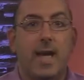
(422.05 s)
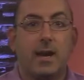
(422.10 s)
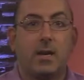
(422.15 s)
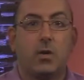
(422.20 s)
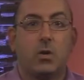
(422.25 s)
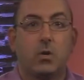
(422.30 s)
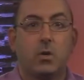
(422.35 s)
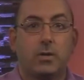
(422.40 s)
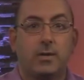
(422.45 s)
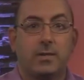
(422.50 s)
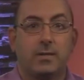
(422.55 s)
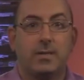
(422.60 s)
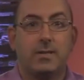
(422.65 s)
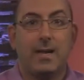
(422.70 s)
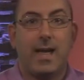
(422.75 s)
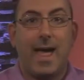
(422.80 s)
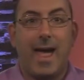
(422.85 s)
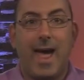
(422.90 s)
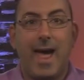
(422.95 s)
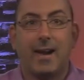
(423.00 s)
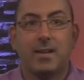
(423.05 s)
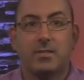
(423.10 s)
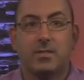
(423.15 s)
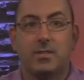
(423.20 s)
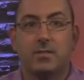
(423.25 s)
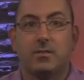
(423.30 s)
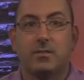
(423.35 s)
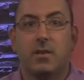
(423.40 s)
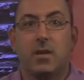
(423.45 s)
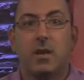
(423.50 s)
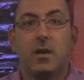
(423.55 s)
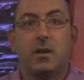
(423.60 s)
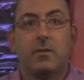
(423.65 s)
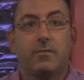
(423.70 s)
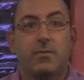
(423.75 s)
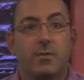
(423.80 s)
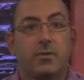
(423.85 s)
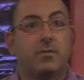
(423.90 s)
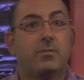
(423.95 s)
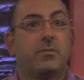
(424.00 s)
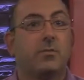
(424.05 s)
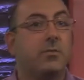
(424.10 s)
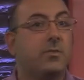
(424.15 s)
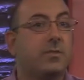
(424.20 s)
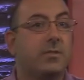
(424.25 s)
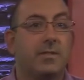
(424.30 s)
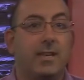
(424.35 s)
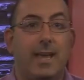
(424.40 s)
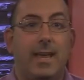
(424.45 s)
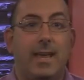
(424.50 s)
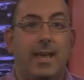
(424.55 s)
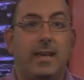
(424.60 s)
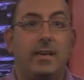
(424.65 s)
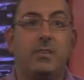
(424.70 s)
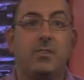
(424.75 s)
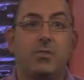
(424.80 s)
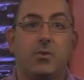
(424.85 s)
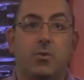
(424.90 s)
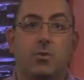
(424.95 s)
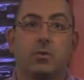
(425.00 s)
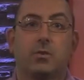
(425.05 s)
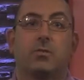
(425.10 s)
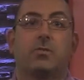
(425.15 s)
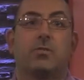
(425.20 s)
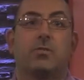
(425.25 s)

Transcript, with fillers: that goal into actions for the student's age or